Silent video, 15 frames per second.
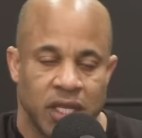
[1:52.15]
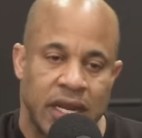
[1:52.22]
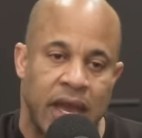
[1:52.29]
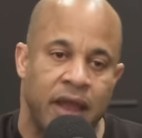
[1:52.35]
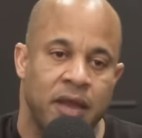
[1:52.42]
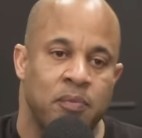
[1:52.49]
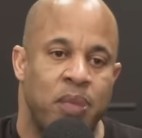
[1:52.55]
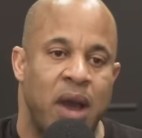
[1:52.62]

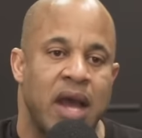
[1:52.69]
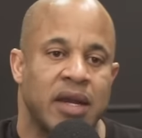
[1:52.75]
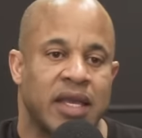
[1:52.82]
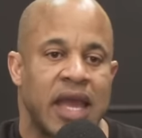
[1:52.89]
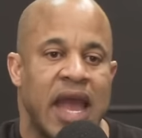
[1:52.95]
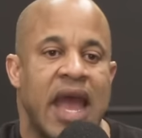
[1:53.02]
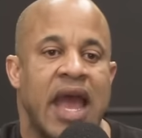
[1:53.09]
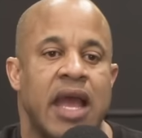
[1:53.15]
9
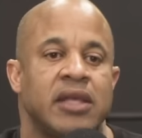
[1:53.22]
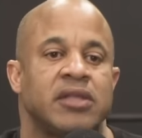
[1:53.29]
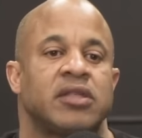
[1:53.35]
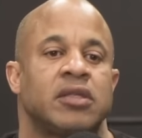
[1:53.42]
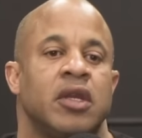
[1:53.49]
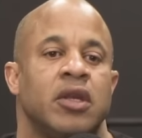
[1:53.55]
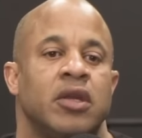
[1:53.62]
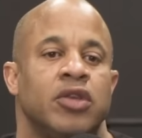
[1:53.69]
Podcast.
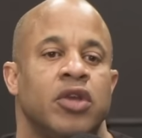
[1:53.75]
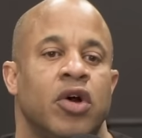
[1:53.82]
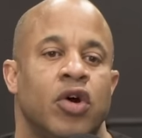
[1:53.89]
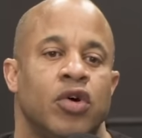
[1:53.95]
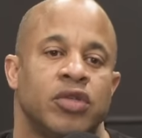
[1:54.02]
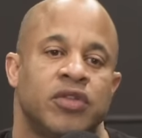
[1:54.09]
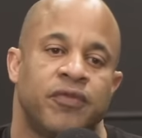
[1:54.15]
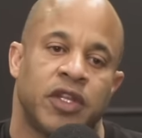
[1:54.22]
Your
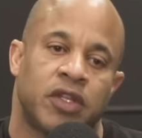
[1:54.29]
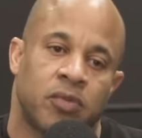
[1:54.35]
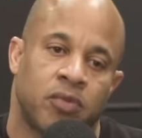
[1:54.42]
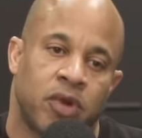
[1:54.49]
host, Victor